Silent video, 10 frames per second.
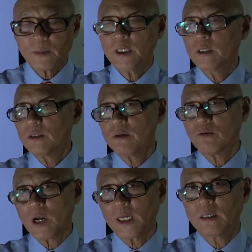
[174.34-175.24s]
is the
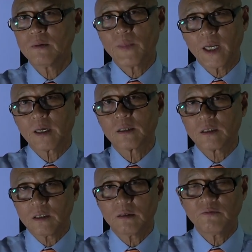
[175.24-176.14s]
right medical
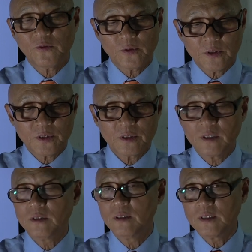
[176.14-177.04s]
term for this
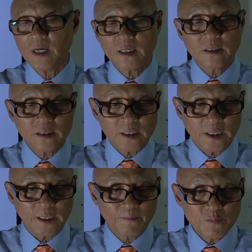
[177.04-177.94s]
disease
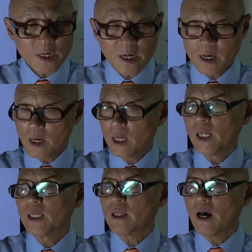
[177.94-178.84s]
entity.
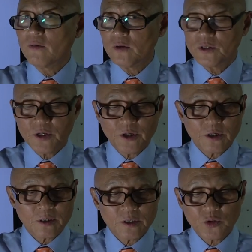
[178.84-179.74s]
Diver's
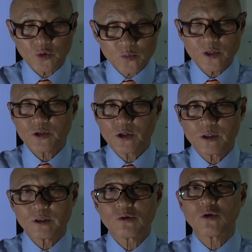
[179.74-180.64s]
ear, swimmer's
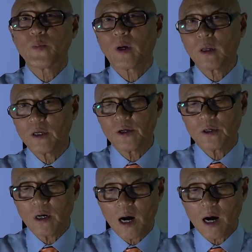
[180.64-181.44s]
ear, tropical ear